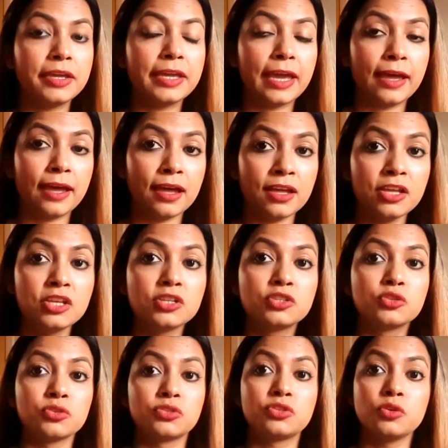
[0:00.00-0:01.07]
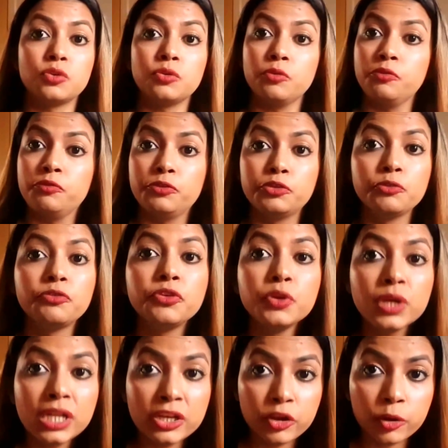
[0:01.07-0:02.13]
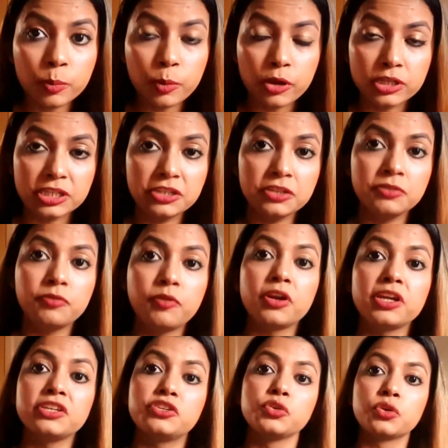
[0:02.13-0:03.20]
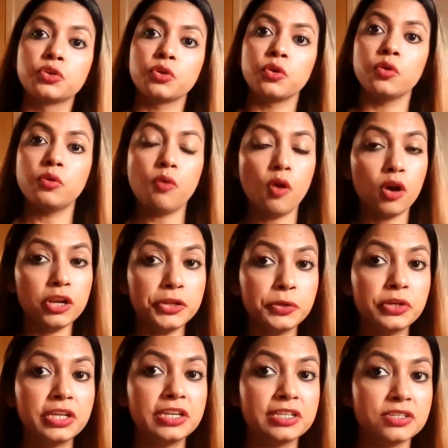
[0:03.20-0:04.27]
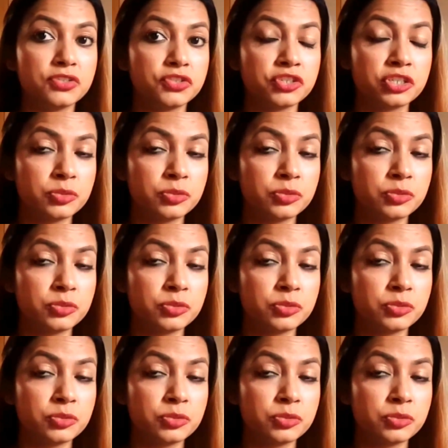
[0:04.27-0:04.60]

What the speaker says: Yeah, so to fuel your body, for it to grow, all you need is